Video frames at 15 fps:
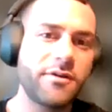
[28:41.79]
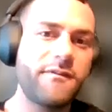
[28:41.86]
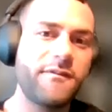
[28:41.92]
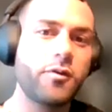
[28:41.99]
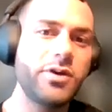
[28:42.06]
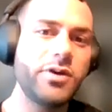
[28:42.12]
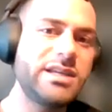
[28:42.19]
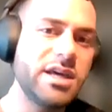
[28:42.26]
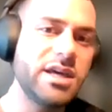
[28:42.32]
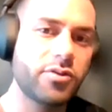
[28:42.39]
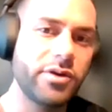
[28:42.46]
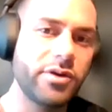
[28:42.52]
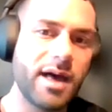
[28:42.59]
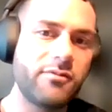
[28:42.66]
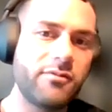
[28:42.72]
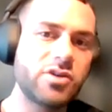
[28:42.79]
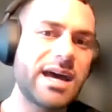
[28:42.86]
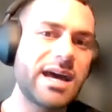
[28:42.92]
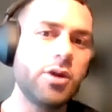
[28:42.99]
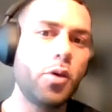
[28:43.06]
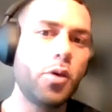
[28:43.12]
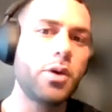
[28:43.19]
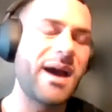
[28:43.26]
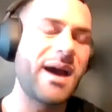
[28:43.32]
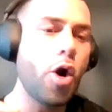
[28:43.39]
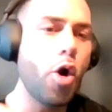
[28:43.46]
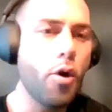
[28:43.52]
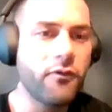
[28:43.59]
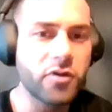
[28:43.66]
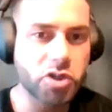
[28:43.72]
their free T3 levels had lowered by
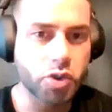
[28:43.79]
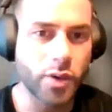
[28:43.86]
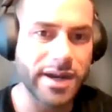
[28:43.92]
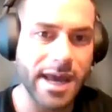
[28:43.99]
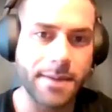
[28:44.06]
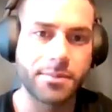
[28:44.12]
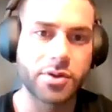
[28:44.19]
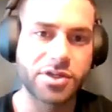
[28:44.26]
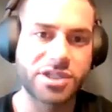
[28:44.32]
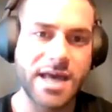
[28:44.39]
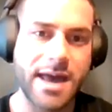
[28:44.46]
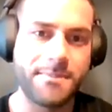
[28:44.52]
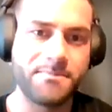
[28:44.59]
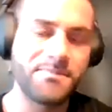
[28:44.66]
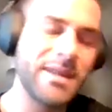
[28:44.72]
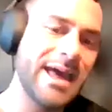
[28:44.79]
over 28%.